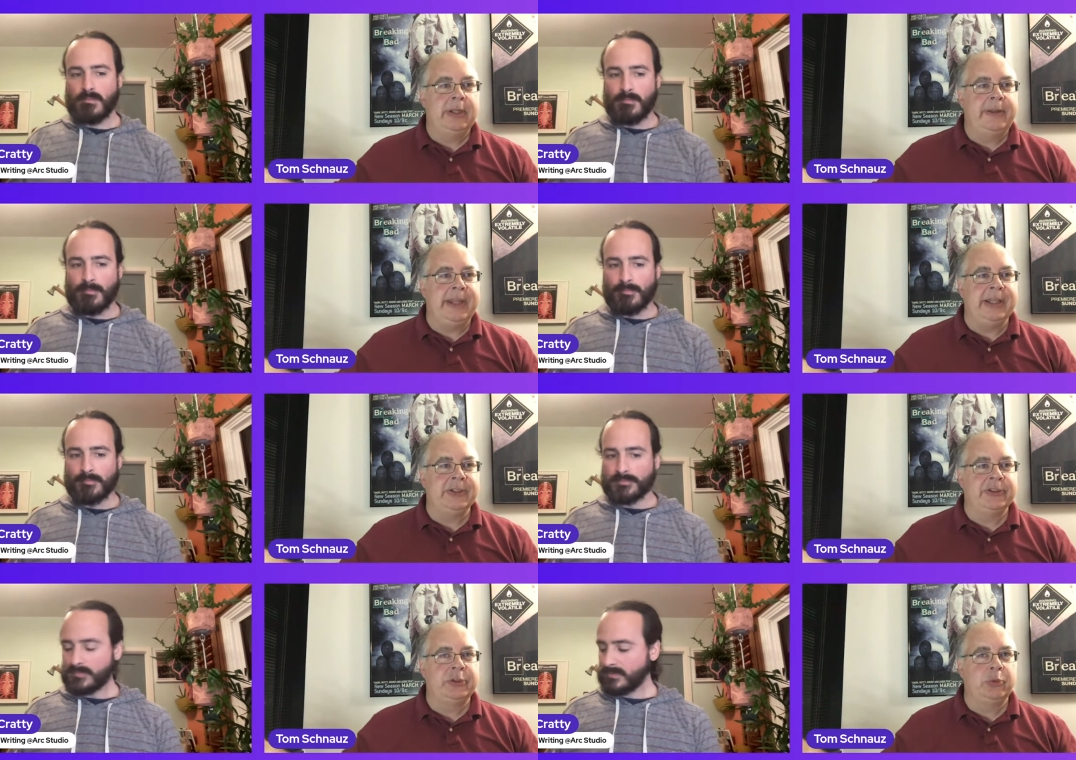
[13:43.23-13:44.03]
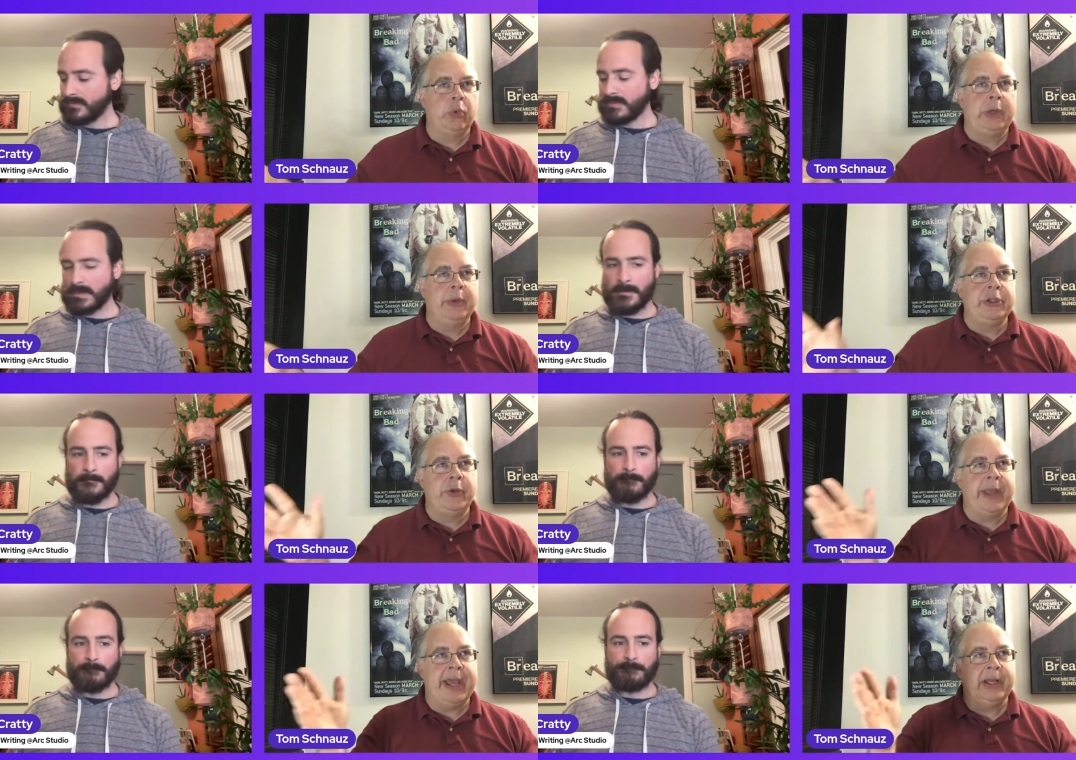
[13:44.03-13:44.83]
Speaker 1: things, we would
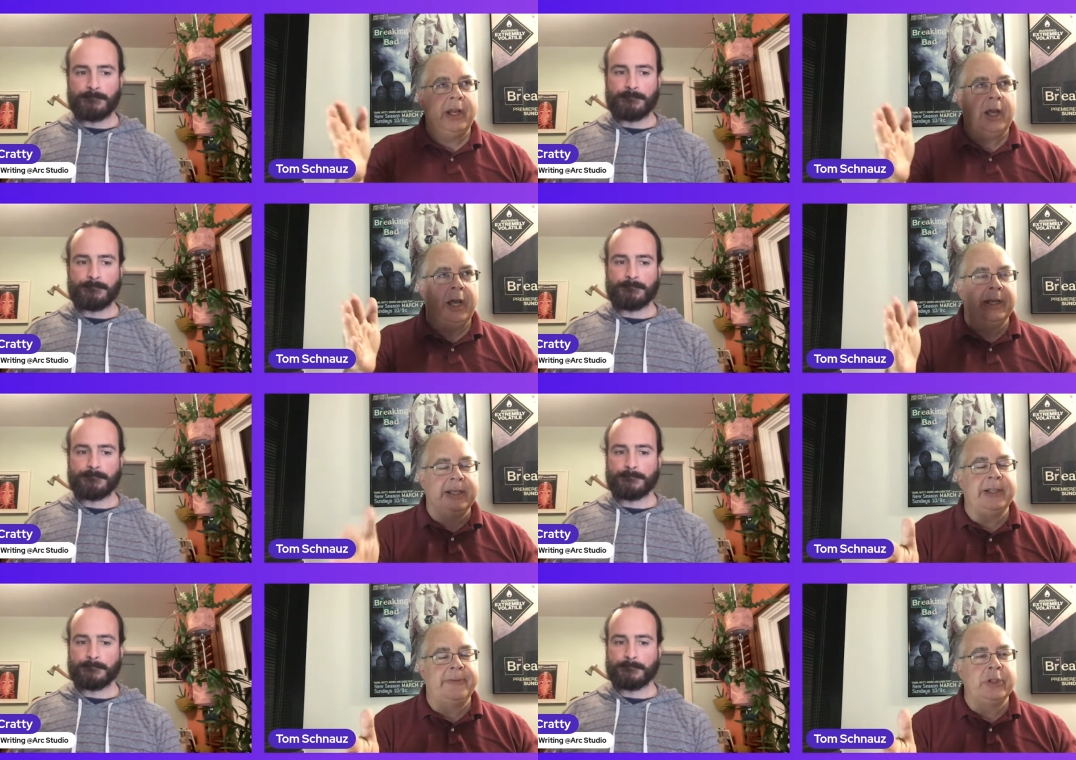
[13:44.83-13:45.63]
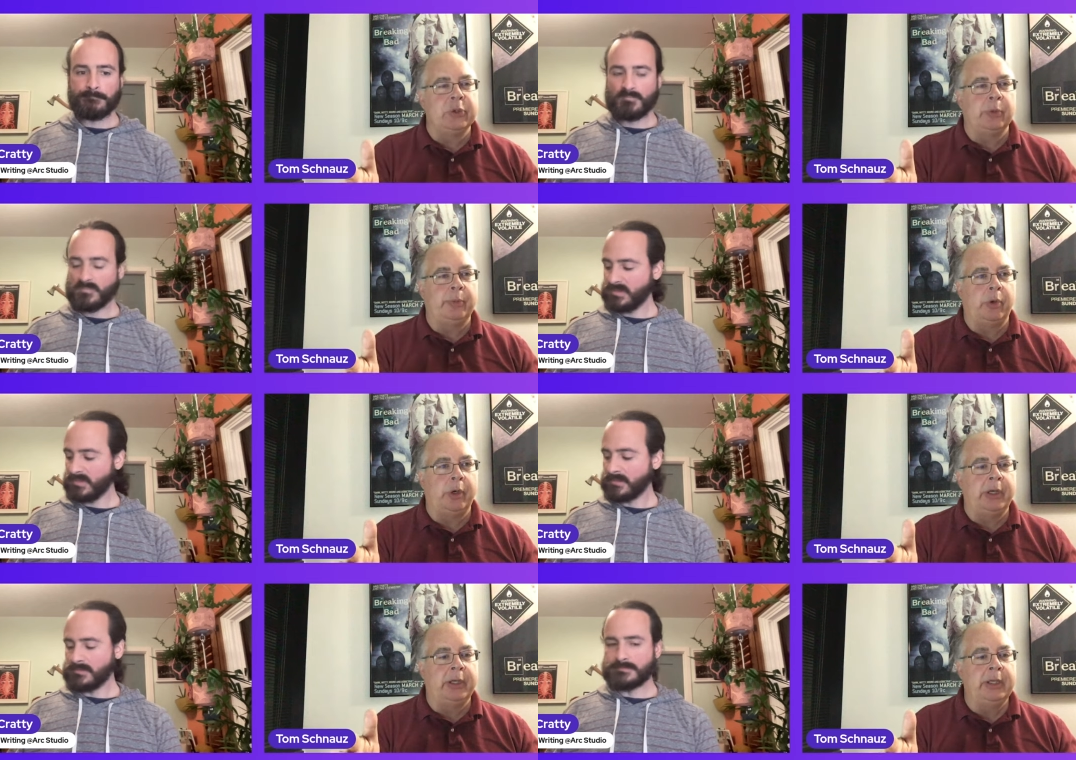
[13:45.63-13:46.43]
do that on an individual
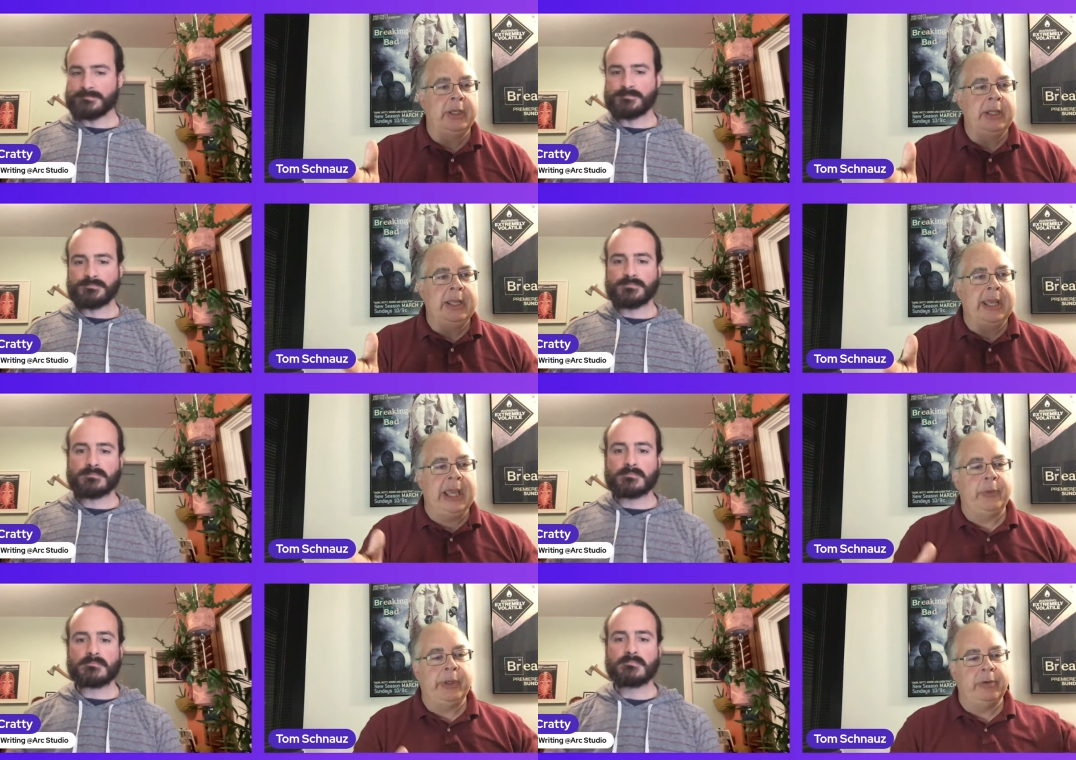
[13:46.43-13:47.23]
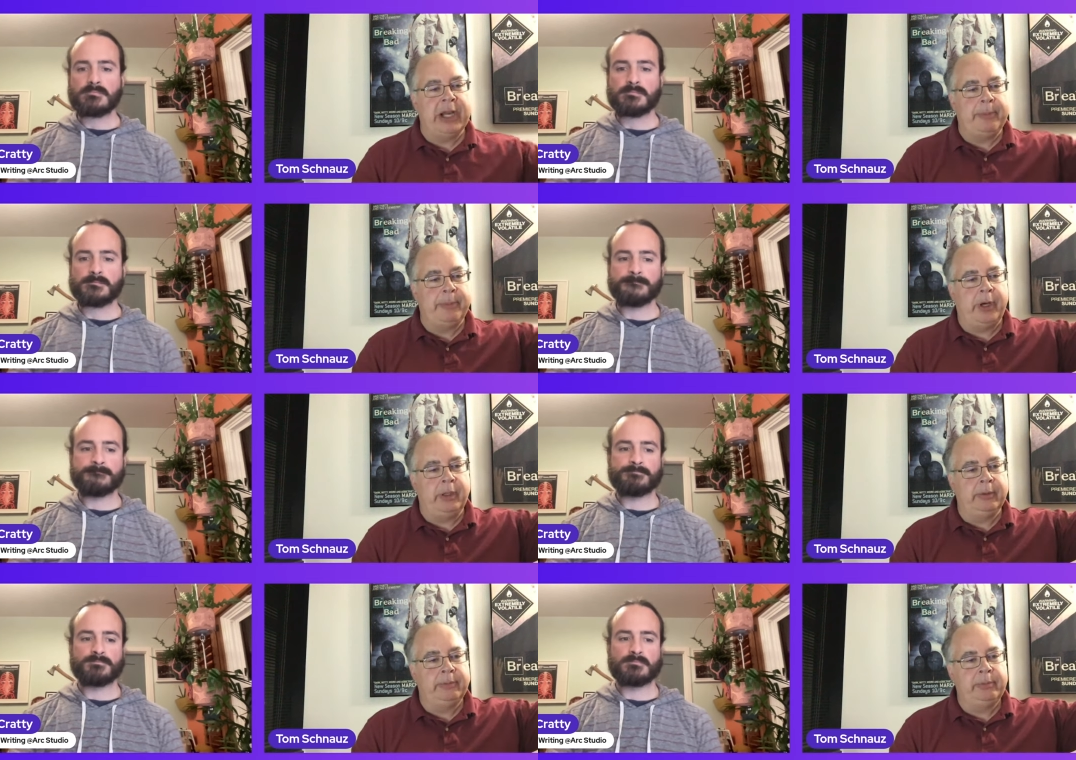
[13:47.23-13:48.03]
board and we'd write up
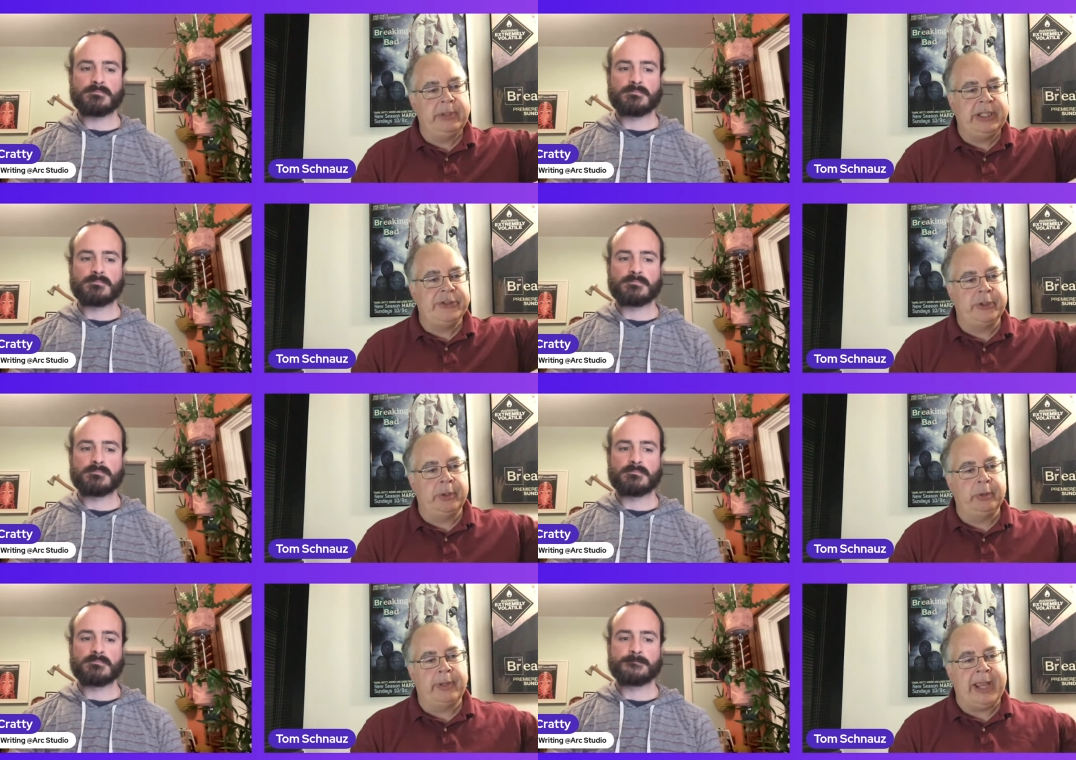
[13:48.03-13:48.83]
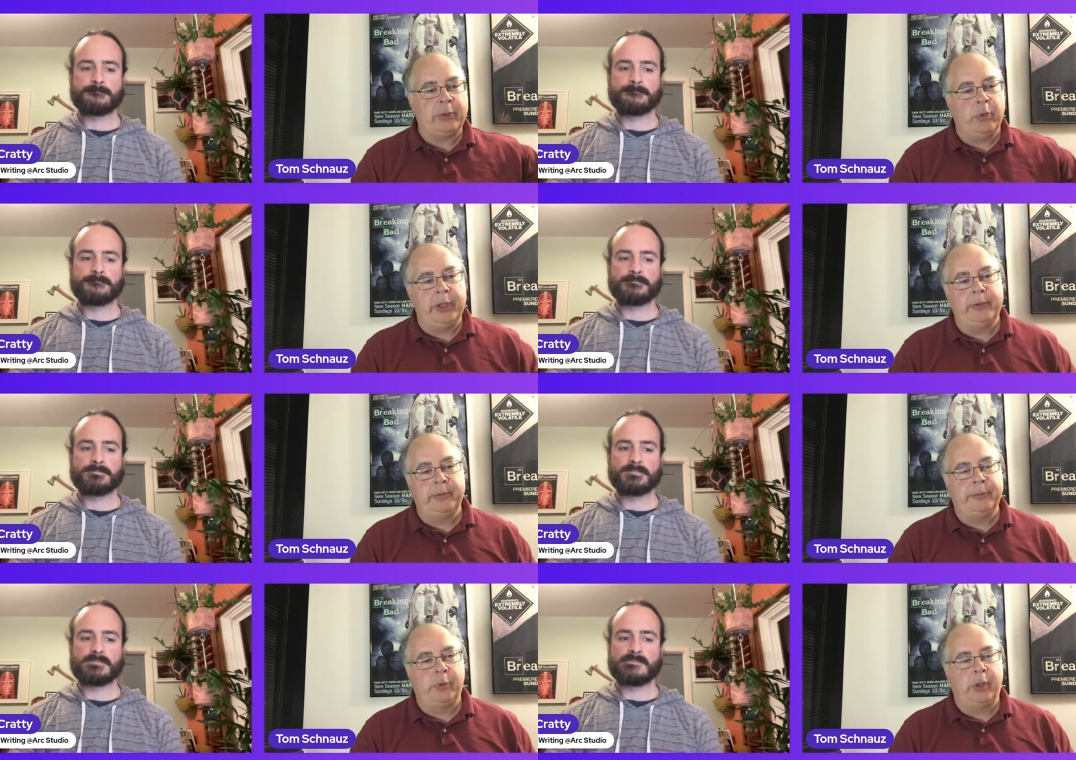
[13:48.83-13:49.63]
our teaser, act one
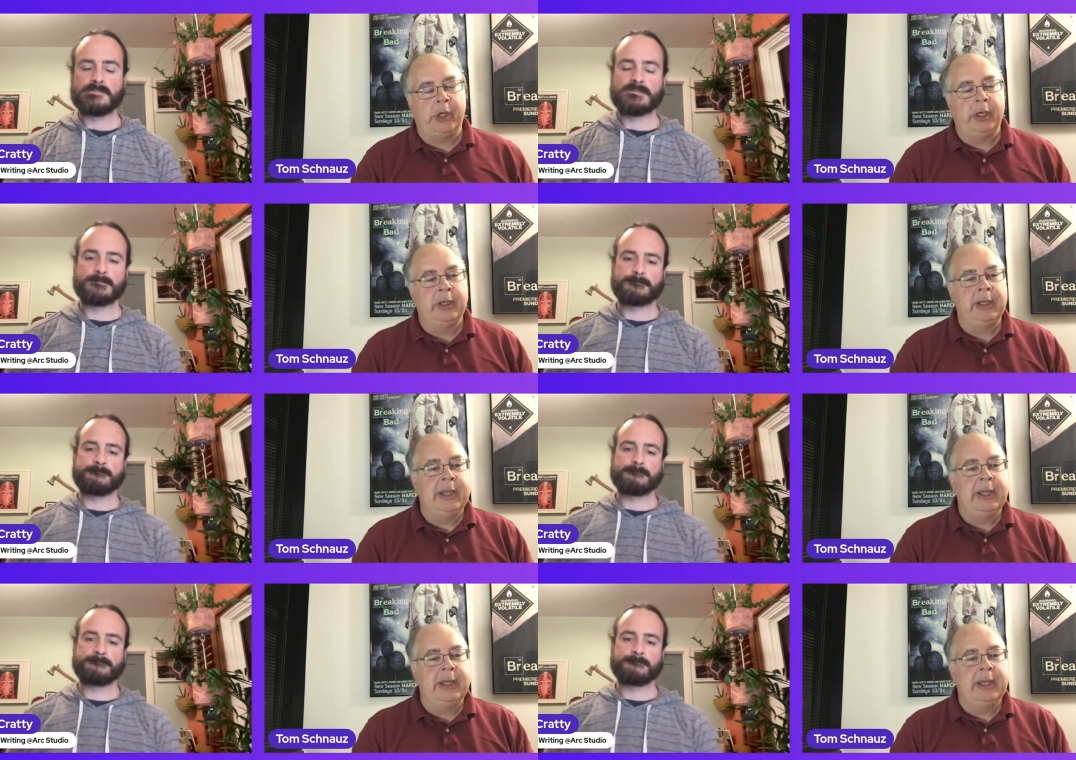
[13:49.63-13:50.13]
through four,